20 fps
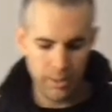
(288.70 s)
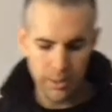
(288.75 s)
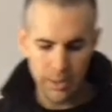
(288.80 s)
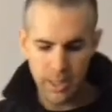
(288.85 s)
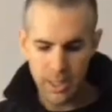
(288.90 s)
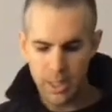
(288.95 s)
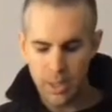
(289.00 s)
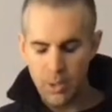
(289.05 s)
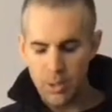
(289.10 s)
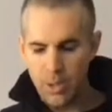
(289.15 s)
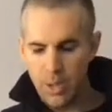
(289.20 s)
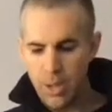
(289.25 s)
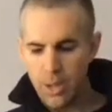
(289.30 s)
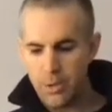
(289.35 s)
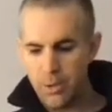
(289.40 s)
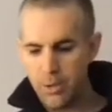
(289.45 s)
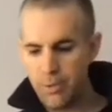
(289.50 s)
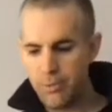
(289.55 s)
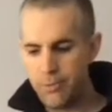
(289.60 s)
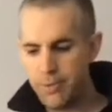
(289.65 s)
Now,
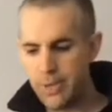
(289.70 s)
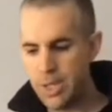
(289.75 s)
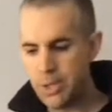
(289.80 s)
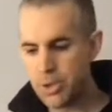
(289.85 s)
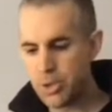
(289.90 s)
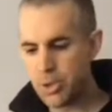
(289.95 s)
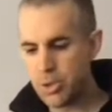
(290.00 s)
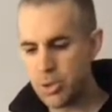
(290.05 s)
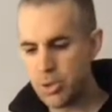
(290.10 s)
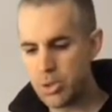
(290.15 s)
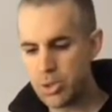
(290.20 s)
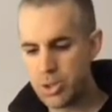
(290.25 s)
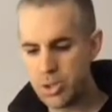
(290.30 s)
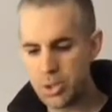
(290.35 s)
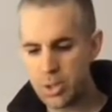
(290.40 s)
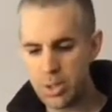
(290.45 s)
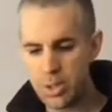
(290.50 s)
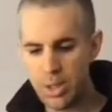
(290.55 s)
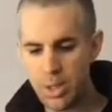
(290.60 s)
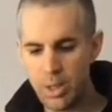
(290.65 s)
other
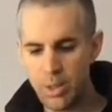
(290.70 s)
features